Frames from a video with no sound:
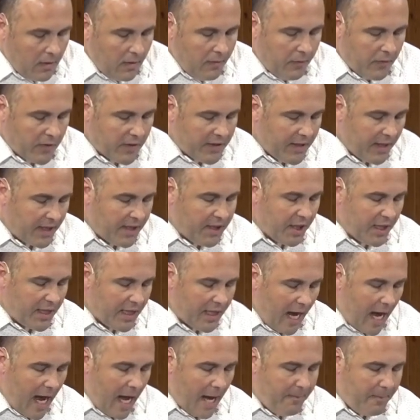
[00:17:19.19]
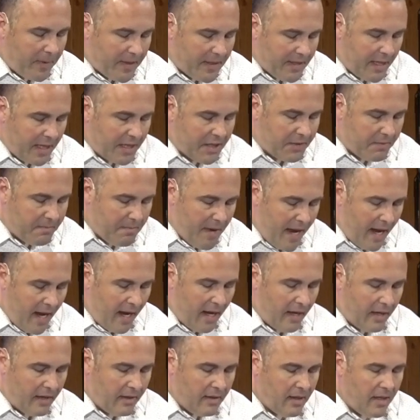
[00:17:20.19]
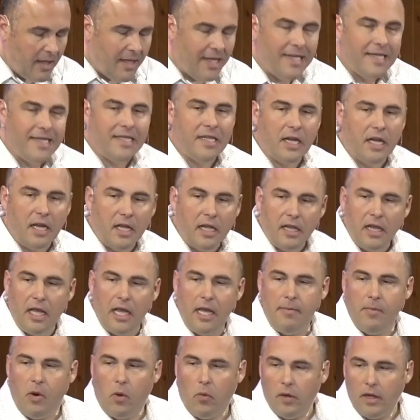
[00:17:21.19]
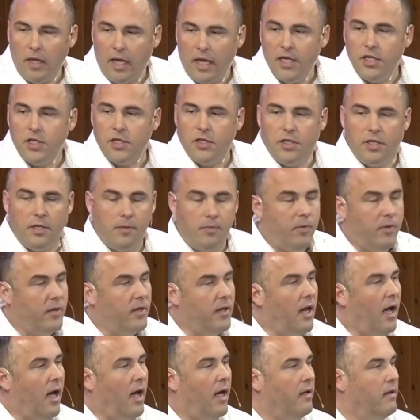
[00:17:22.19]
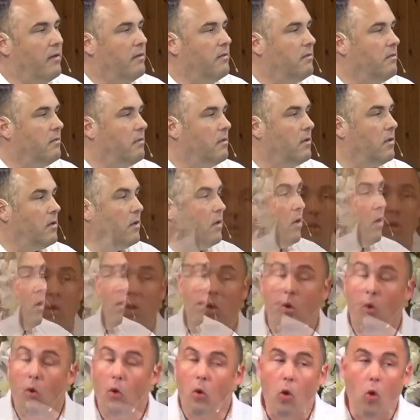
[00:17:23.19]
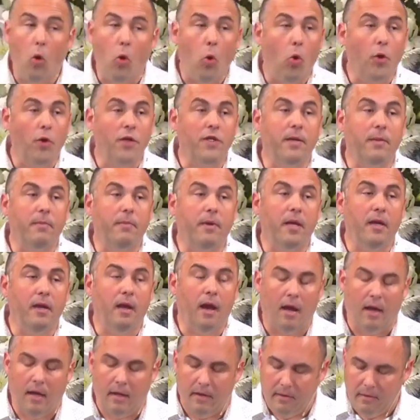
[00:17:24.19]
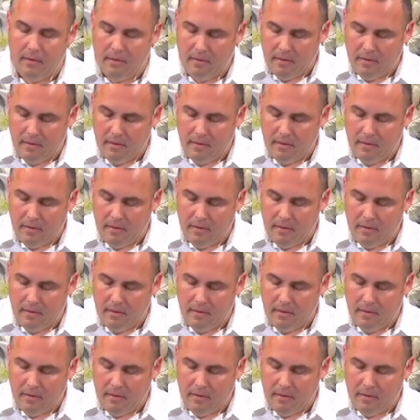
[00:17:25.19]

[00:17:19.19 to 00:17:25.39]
for such a God possessed man to claim a relationship with God or to be God?